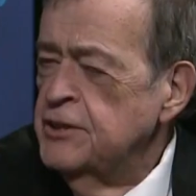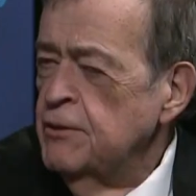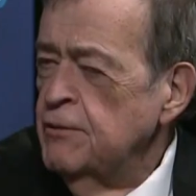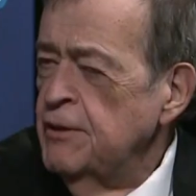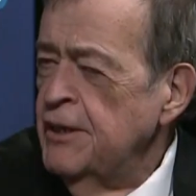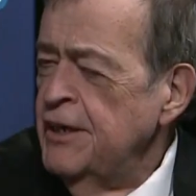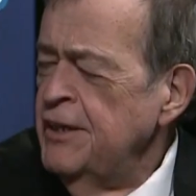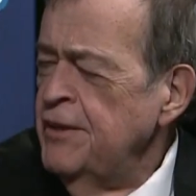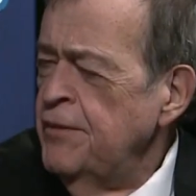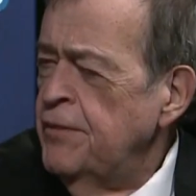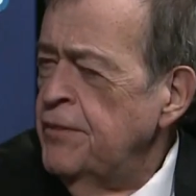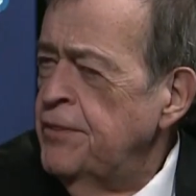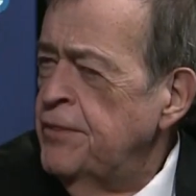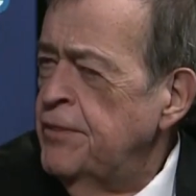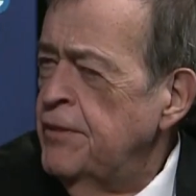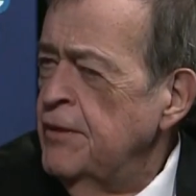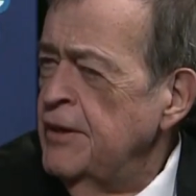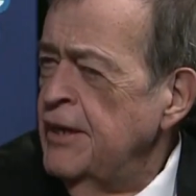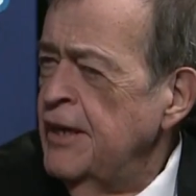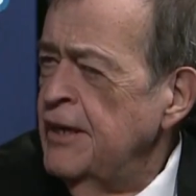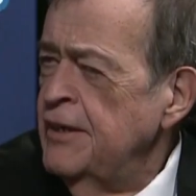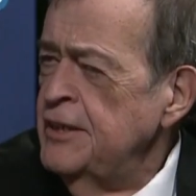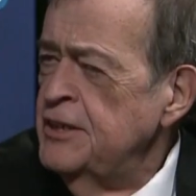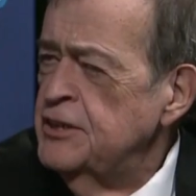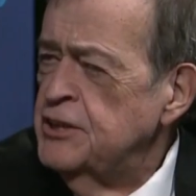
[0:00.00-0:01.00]
there any,
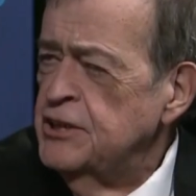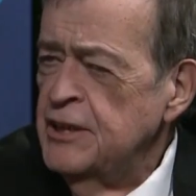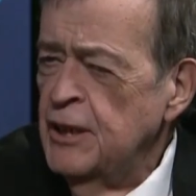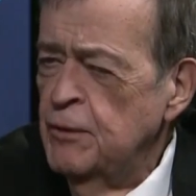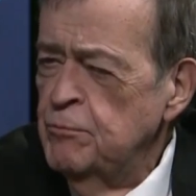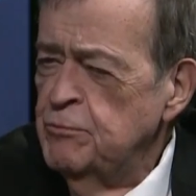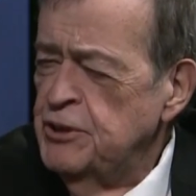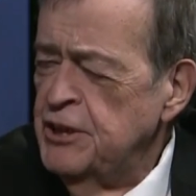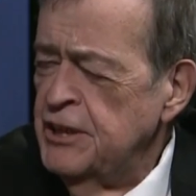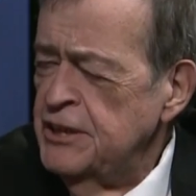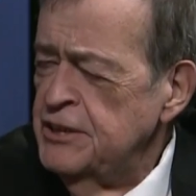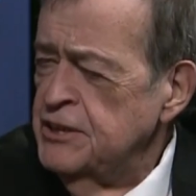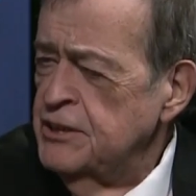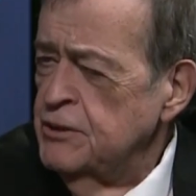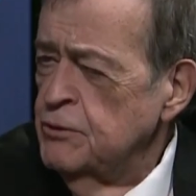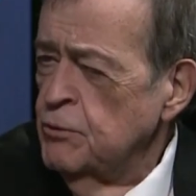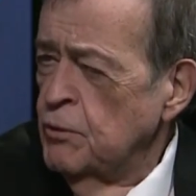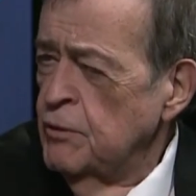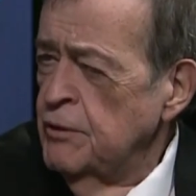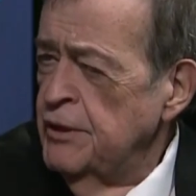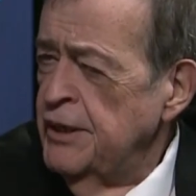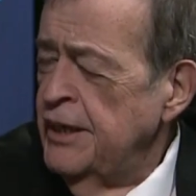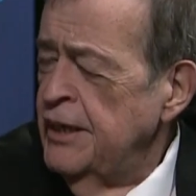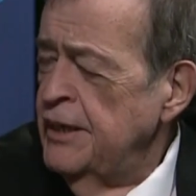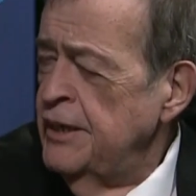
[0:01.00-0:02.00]
any subjects
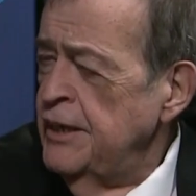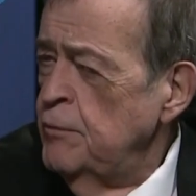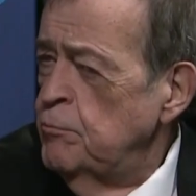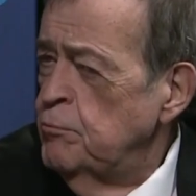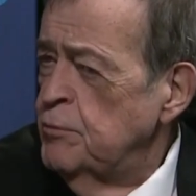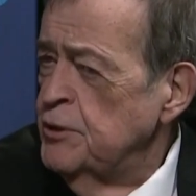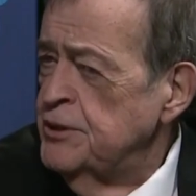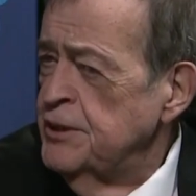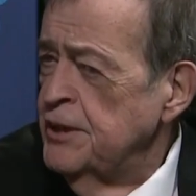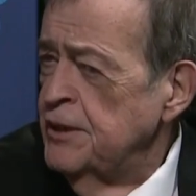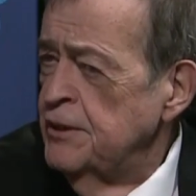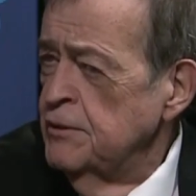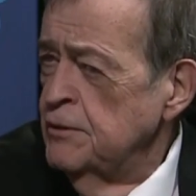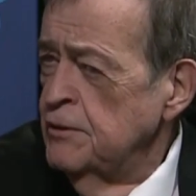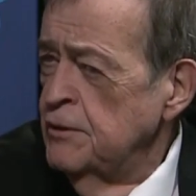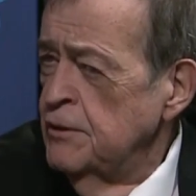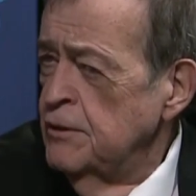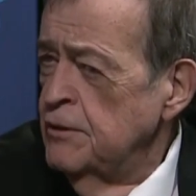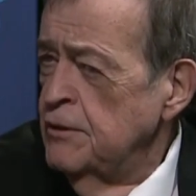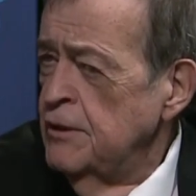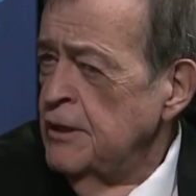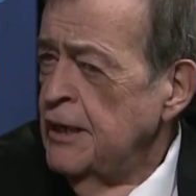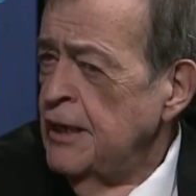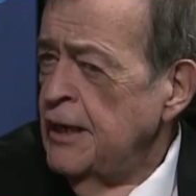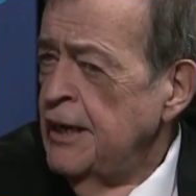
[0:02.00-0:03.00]
or any
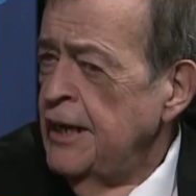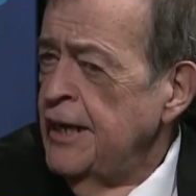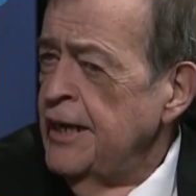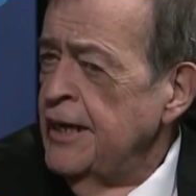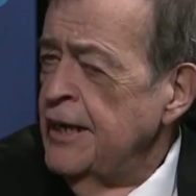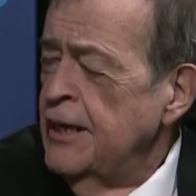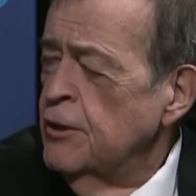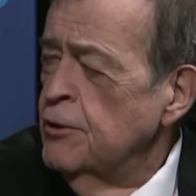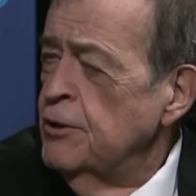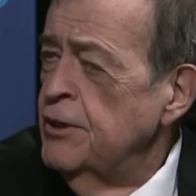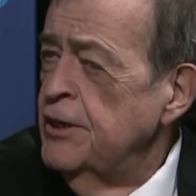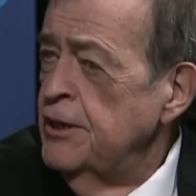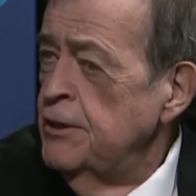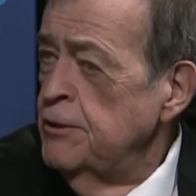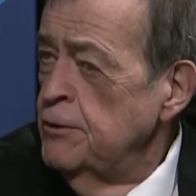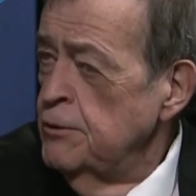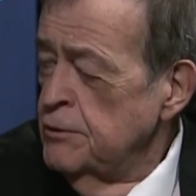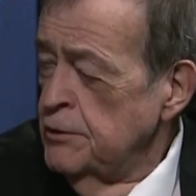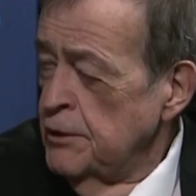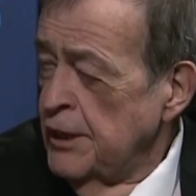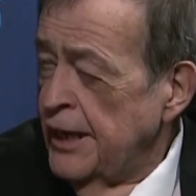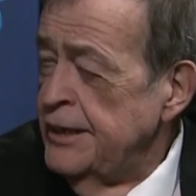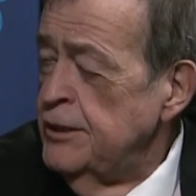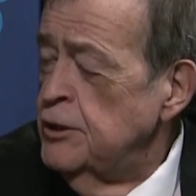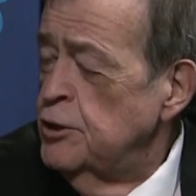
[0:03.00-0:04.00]
particular area you'd
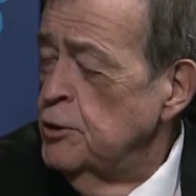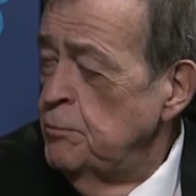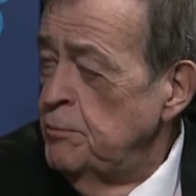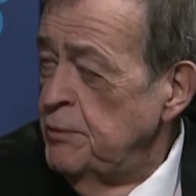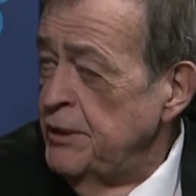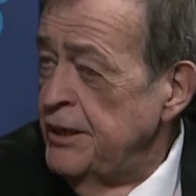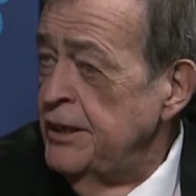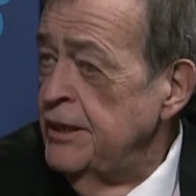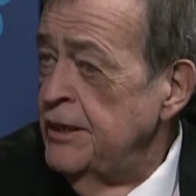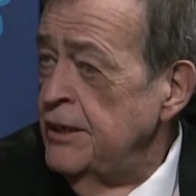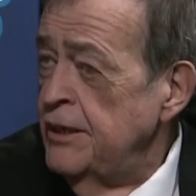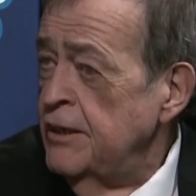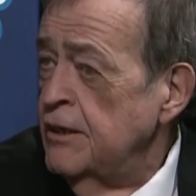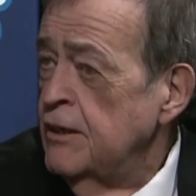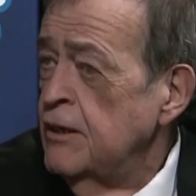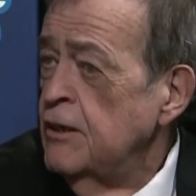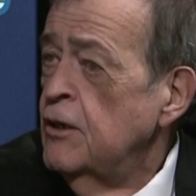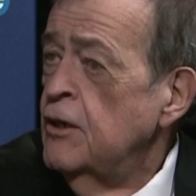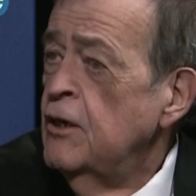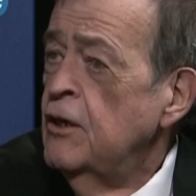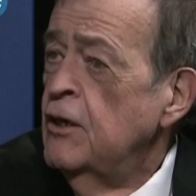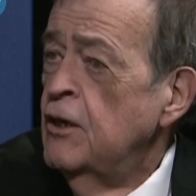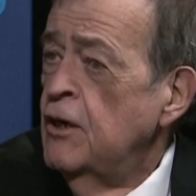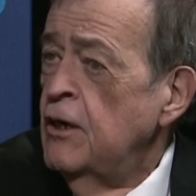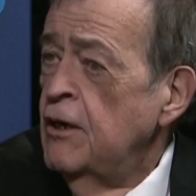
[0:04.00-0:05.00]
like to be
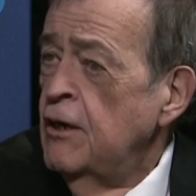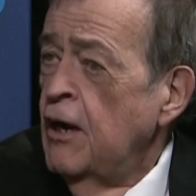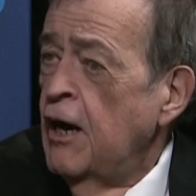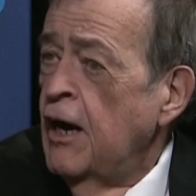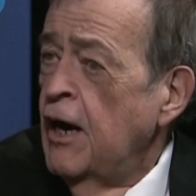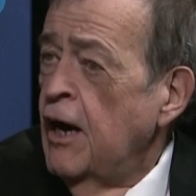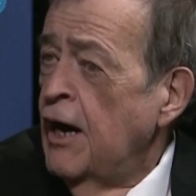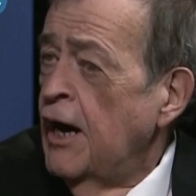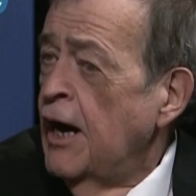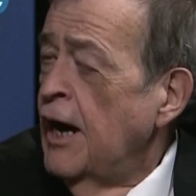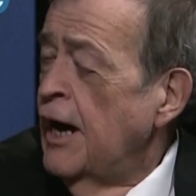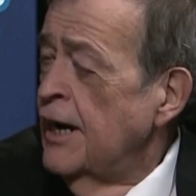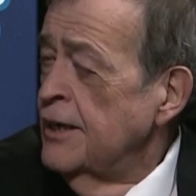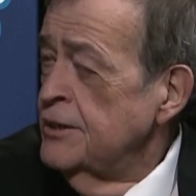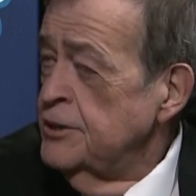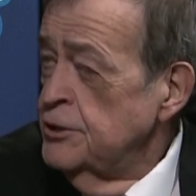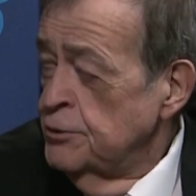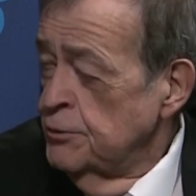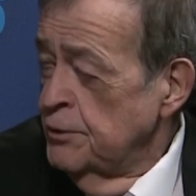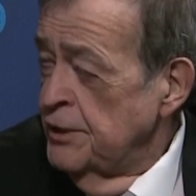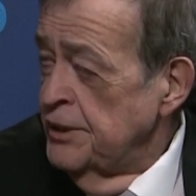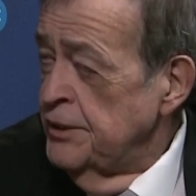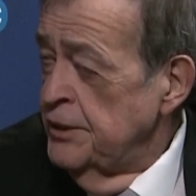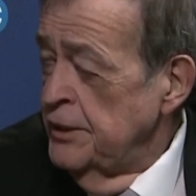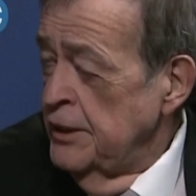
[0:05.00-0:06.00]
on
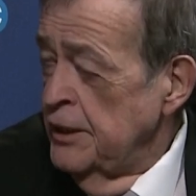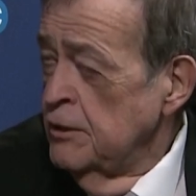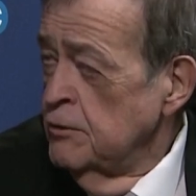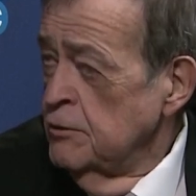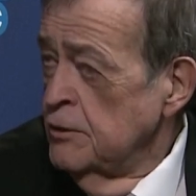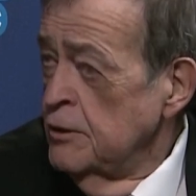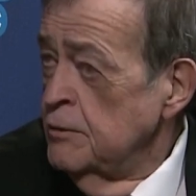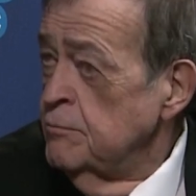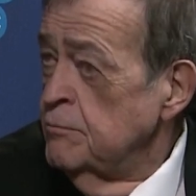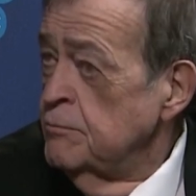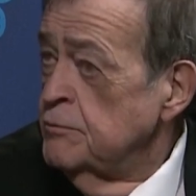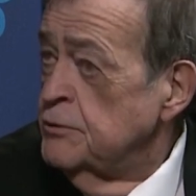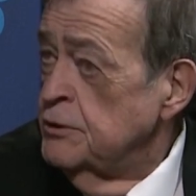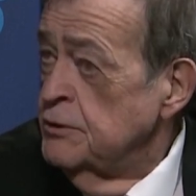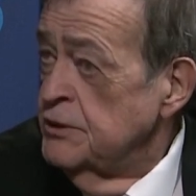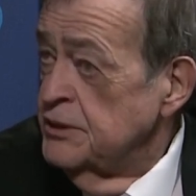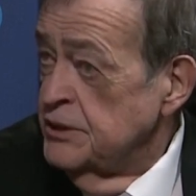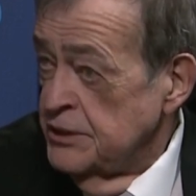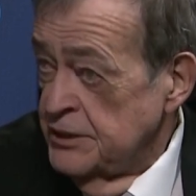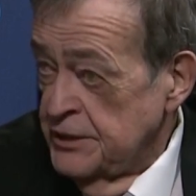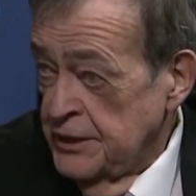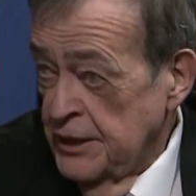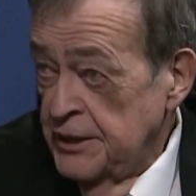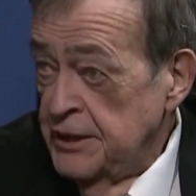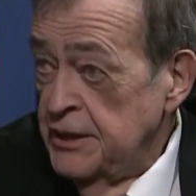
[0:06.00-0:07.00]
during the interim to
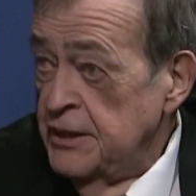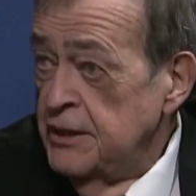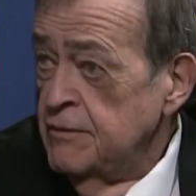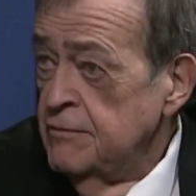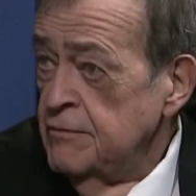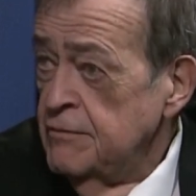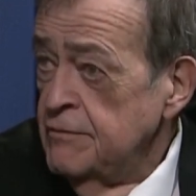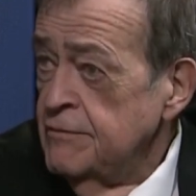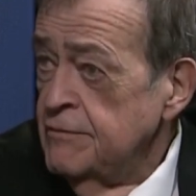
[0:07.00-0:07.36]
study?